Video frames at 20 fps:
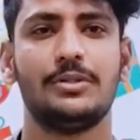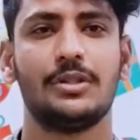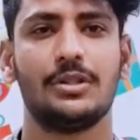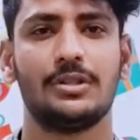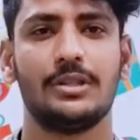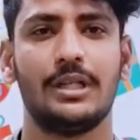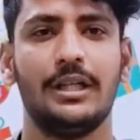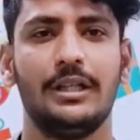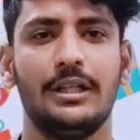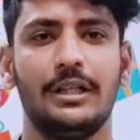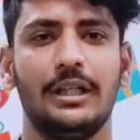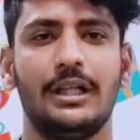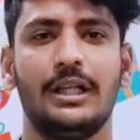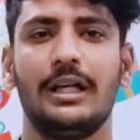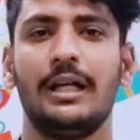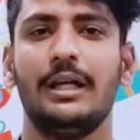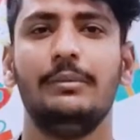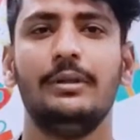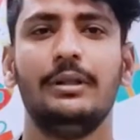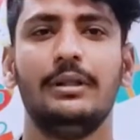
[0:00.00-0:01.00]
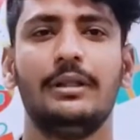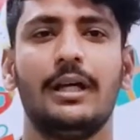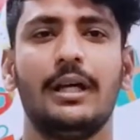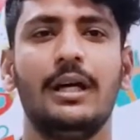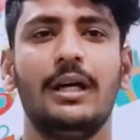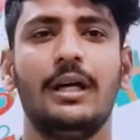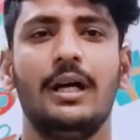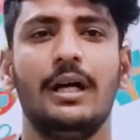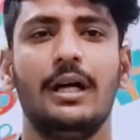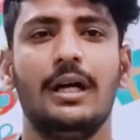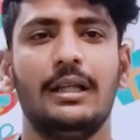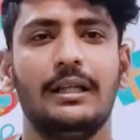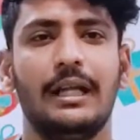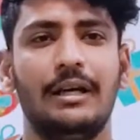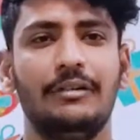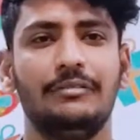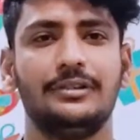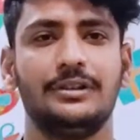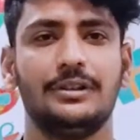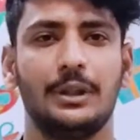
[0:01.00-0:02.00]
society, claiming their
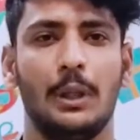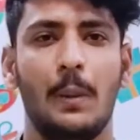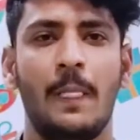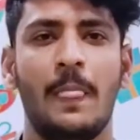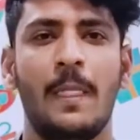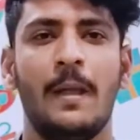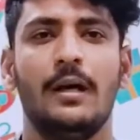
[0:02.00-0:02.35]
lives.